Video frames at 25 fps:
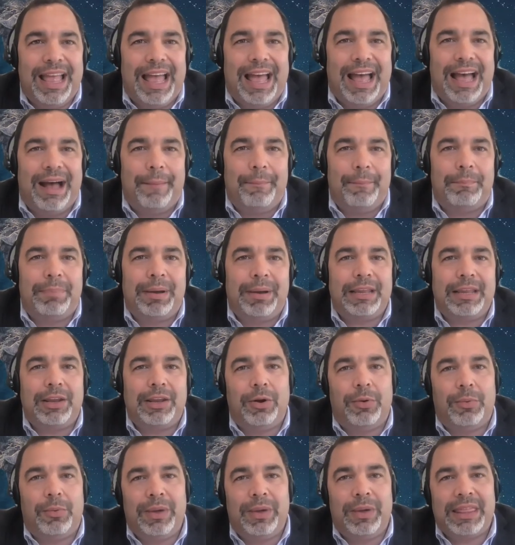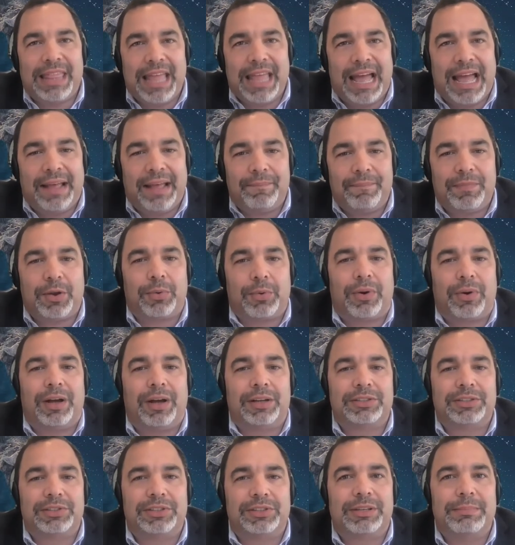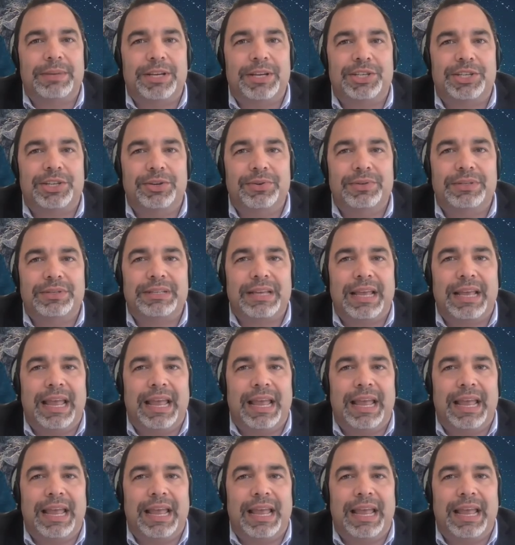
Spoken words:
But with that, there were also some issues,